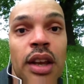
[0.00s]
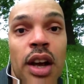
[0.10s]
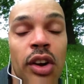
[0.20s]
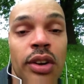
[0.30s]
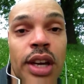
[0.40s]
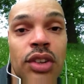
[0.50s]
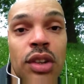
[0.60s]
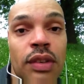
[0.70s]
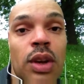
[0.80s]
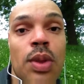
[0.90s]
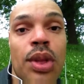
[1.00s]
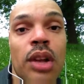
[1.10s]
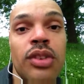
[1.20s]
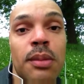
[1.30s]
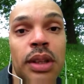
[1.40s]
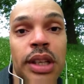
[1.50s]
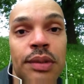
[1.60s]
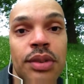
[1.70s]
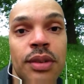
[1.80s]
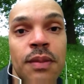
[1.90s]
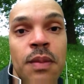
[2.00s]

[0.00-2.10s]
a creation of your own thoughts and beliefs.